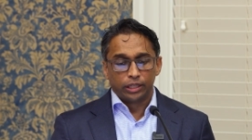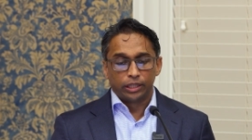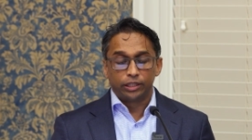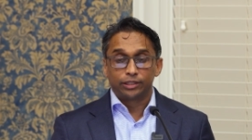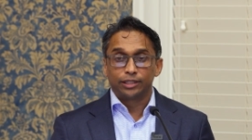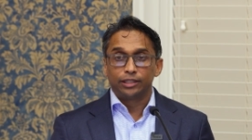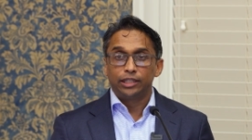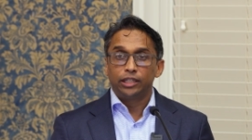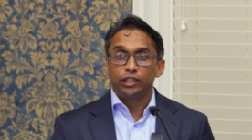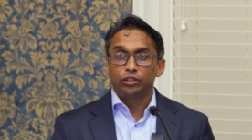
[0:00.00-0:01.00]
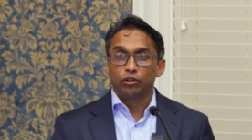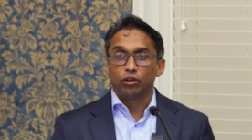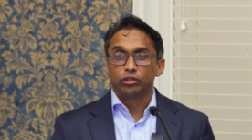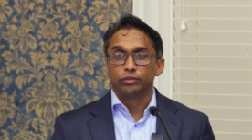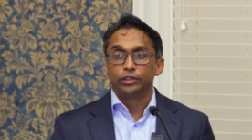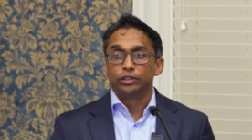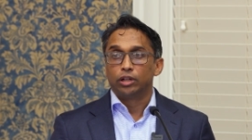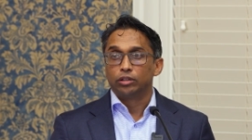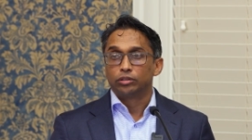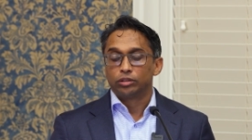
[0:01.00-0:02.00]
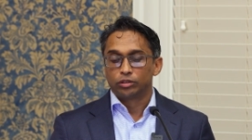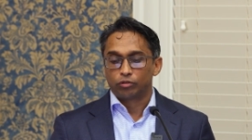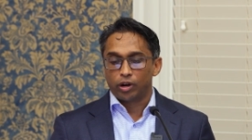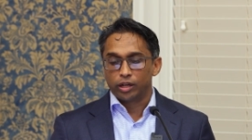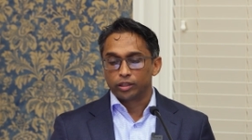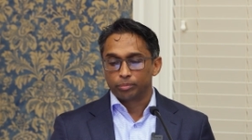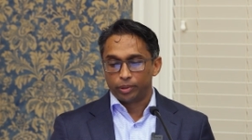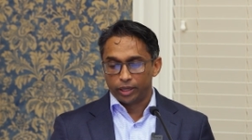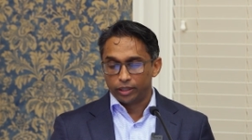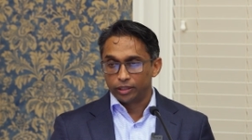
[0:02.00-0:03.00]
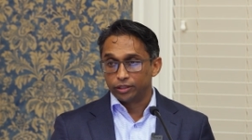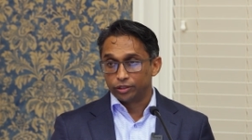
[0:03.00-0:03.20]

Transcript: It is the leading cause of adult chronic pain and